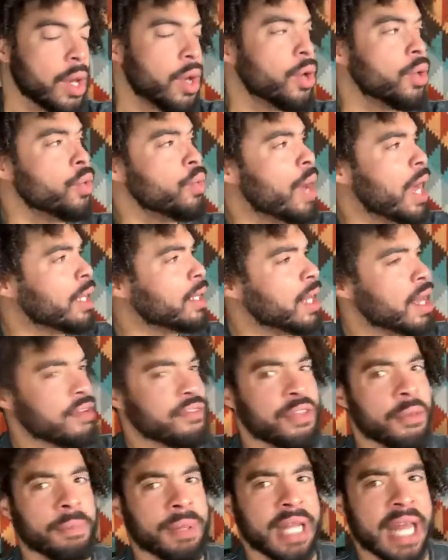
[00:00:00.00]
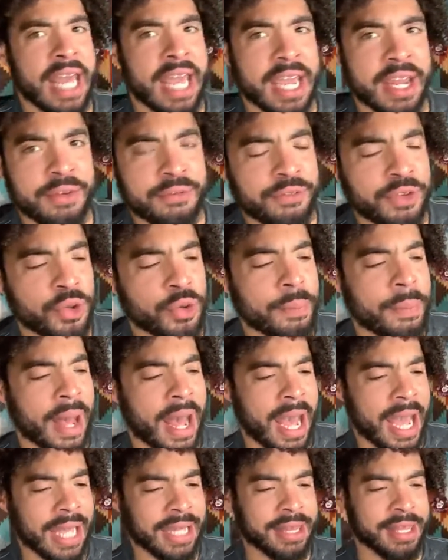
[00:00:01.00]
Ooh, I love the plane flew
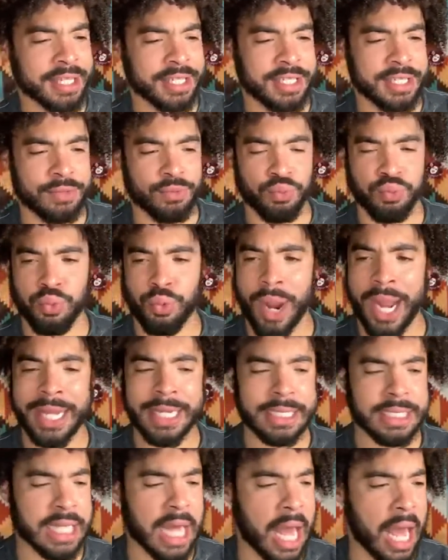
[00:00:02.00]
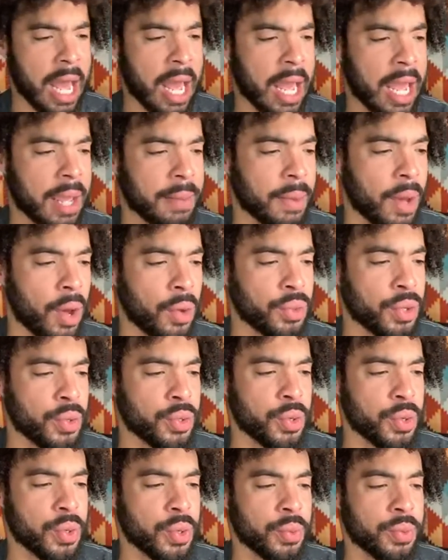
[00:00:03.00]
by at the right time. Oh
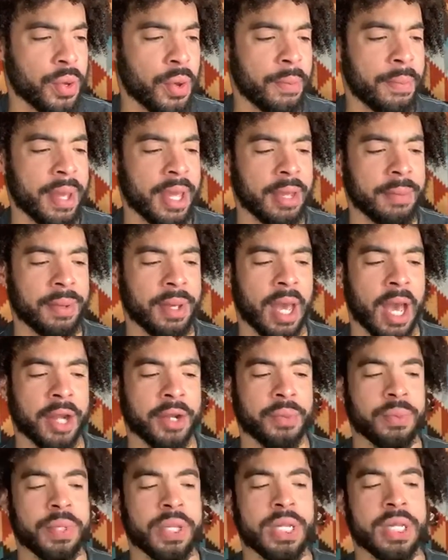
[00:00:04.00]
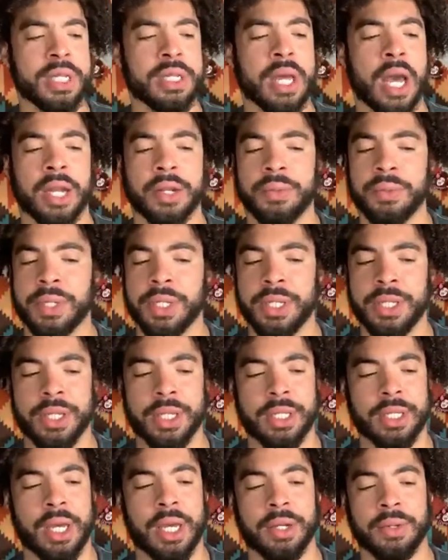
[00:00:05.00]
no, baby. I don't need it
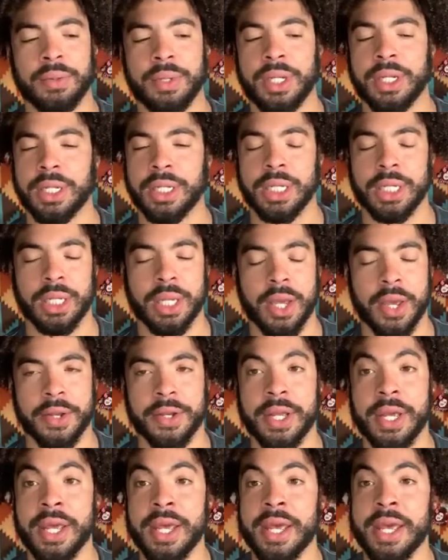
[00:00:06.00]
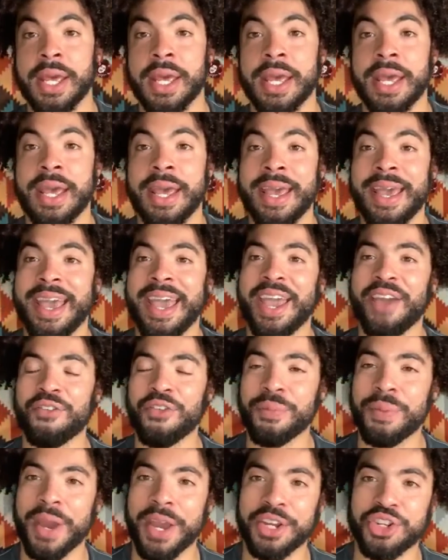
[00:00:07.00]
again. Hey
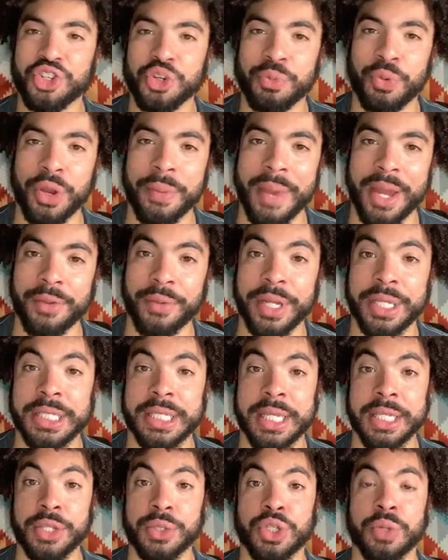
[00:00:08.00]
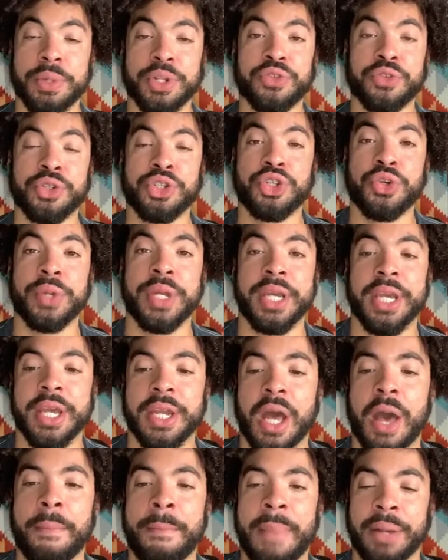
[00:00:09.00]
everybody, it's your boy Matty Rants. Thank you so much for tuning
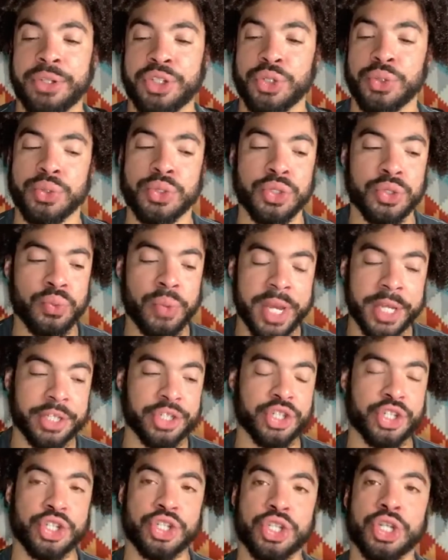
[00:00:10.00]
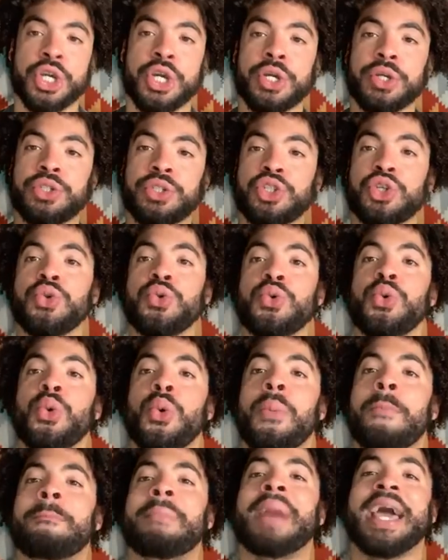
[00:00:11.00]
in. I'm about to switch
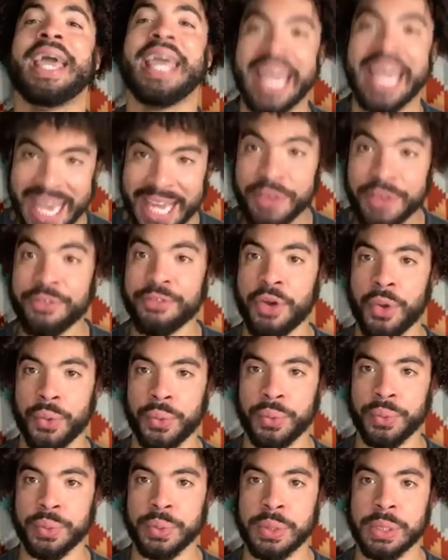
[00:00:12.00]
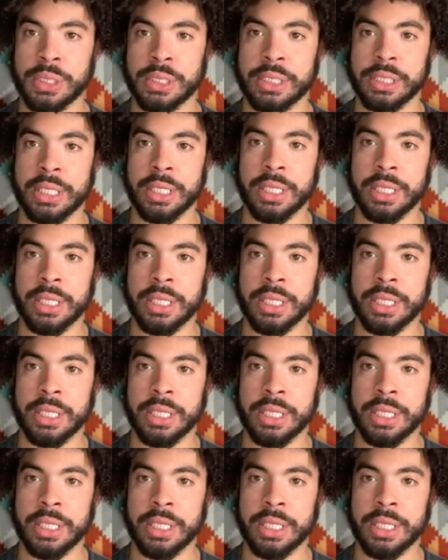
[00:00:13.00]
to my headphones